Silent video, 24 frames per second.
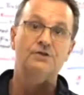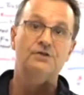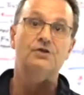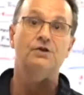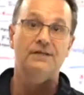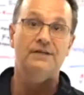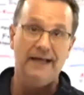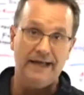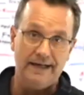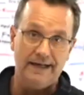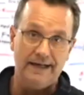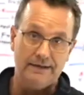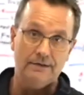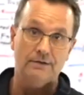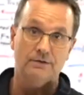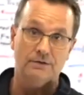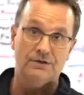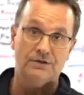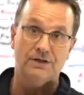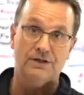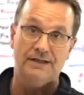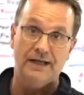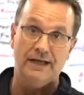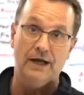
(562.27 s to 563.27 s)
to get
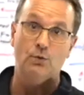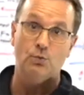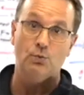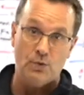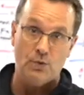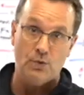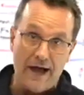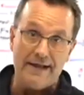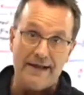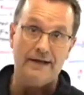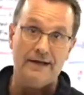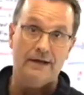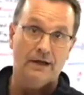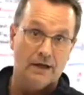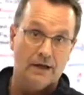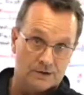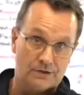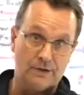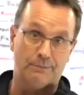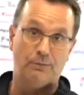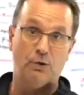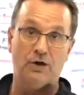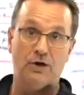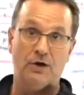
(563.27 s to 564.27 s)
to get ready
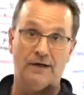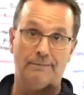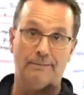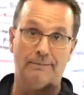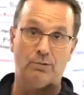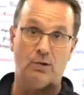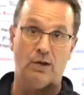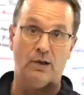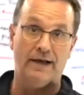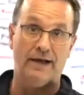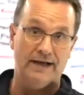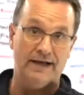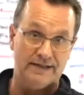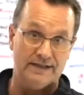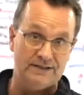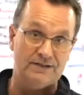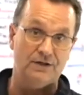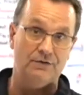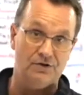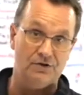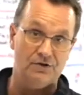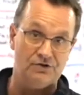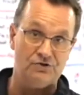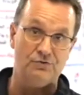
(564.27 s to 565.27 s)
to put into play as
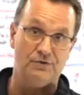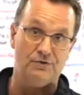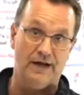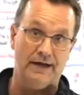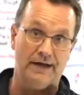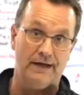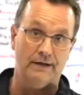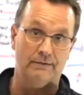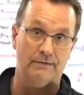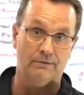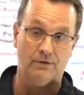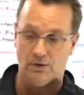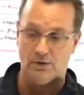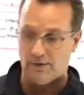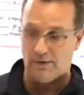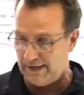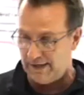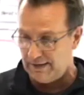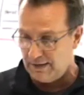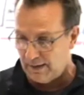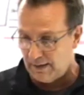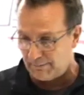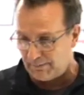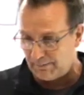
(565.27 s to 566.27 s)
soon as you can all
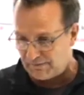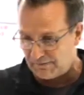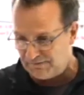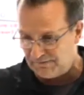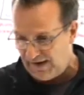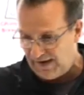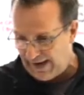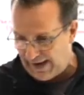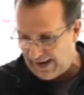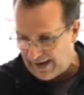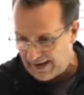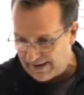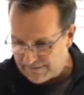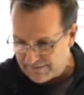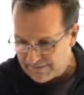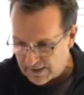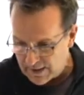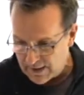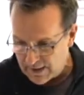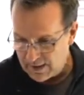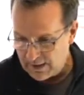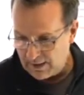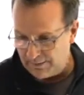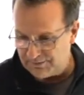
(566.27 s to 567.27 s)
right number 5
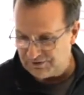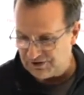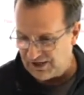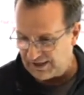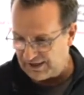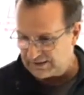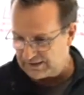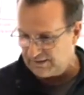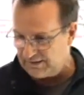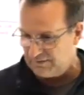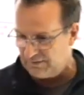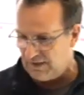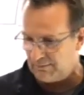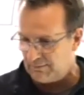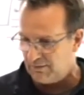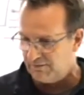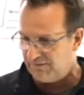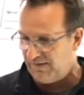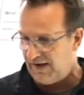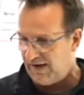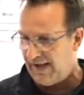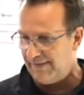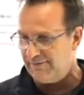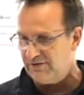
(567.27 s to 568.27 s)
objective
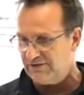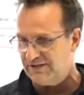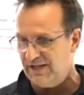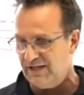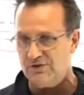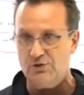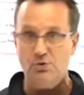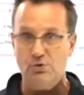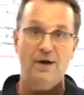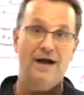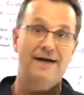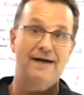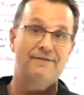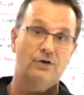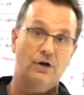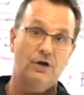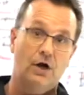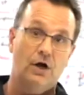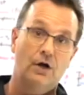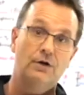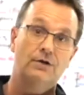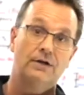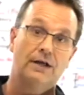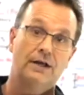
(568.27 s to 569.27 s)
number 5 is that you have
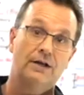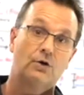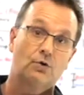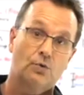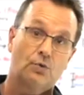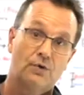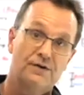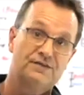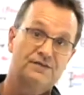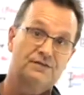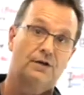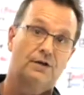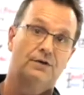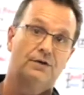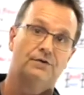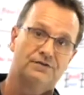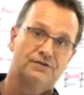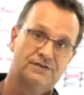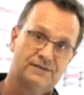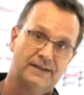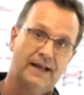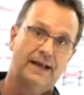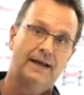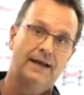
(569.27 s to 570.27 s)
an un- increased
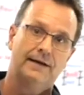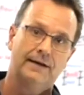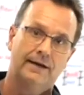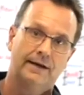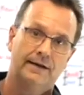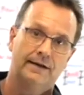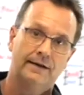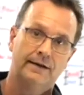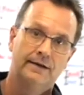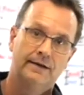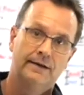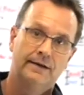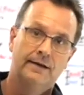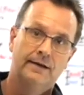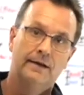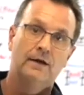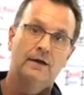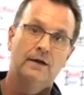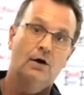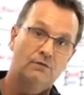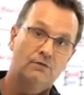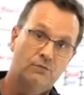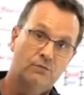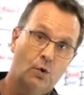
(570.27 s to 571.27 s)
understanding
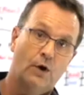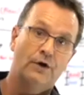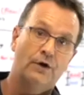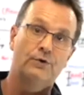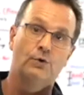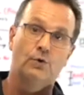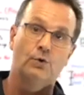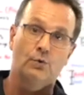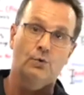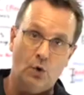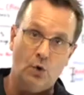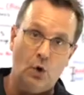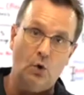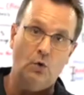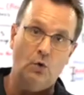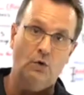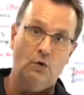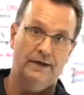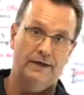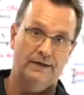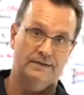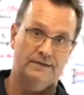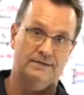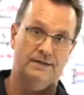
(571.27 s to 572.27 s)
of what your
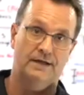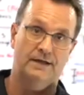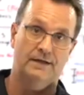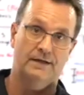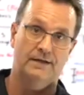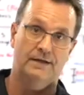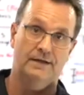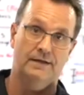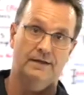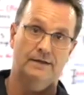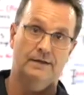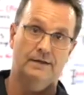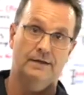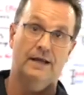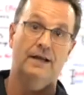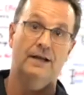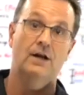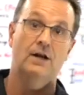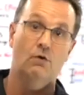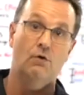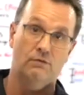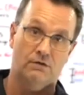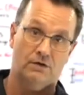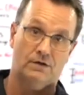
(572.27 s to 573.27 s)
role is
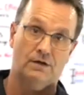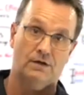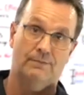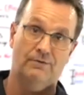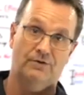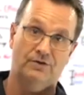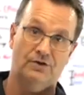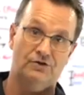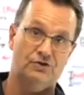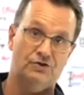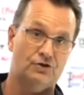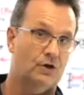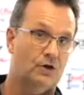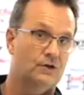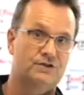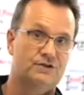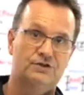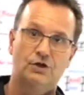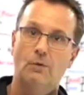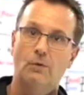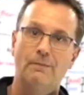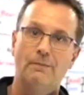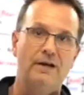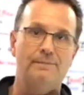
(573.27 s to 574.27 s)
in overcoming the churn
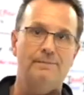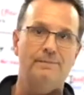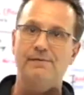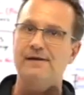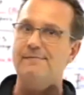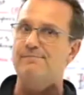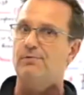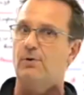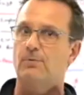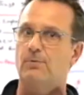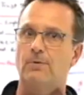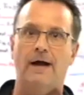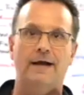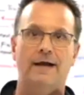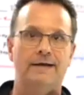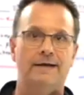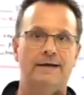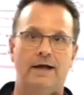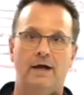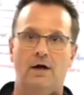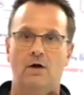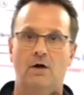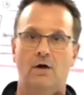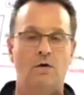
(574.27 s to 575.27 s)
so many people
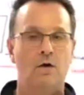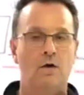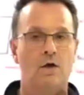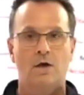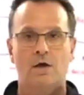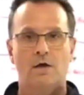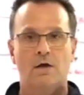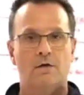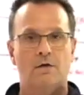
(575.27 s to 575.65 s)
right now